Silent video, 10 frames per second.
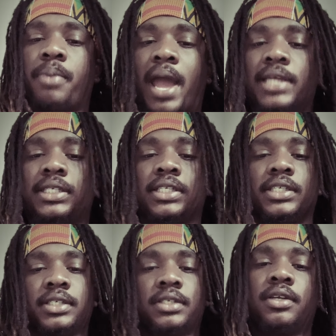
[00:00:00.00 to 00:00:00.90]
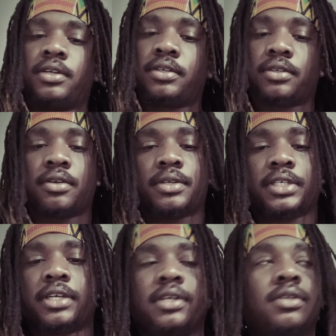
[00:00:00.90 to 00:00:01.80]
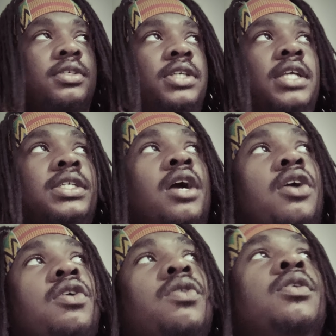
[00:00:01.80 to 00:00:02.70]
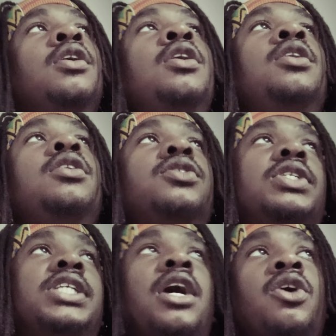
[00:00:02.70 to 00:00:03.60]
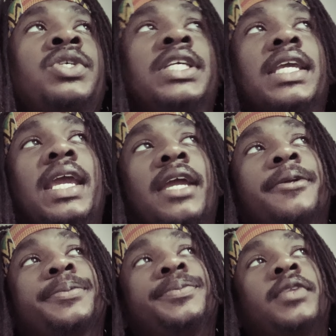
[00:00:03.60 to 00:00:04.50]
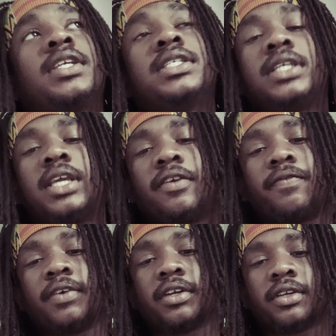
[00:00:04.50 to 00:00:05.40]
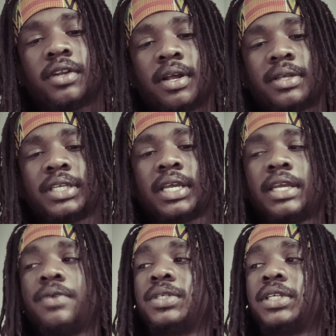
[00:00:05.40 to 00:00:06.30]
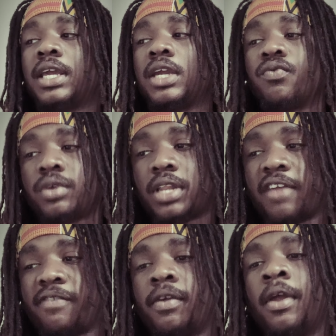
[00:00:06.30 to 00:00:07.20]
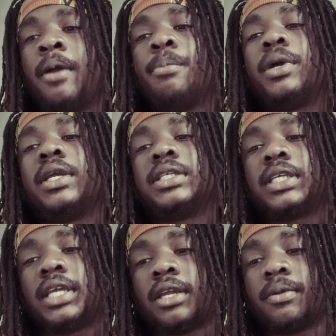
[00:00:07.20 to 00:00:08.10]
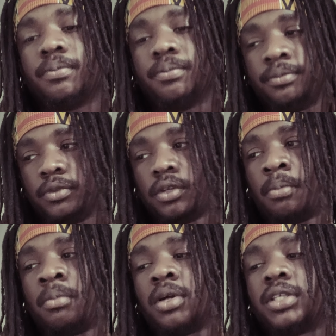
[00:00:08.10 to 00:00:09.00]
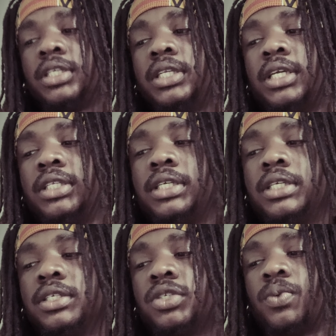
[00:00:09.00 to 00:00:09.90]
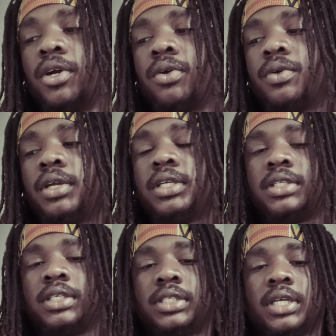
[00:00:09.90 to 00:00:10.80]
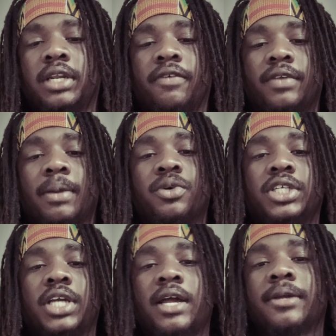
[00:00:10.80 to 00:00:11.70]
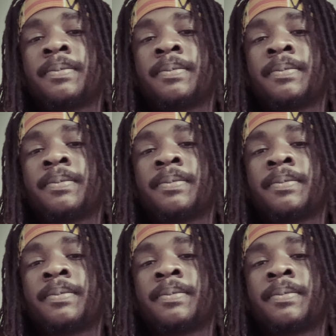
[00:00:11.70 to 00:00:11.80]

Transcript: Passion is, you know what I'm saying? Shango. So Shango's the king. He's the king figure, you know what I'm saying? He was a king in real life, but he's a king amongst the deities as well. He's the son of Yemoja.